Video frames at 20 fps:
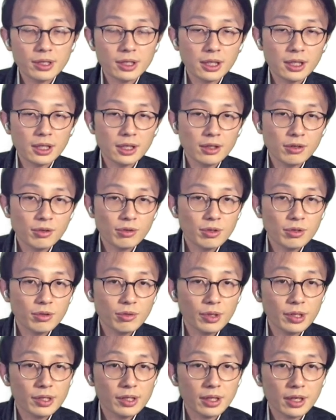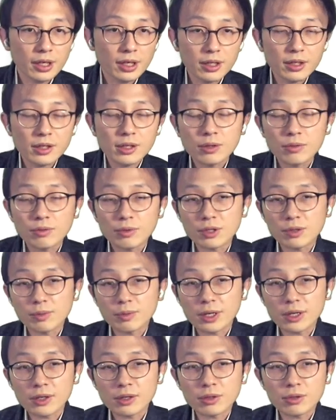the joint research with my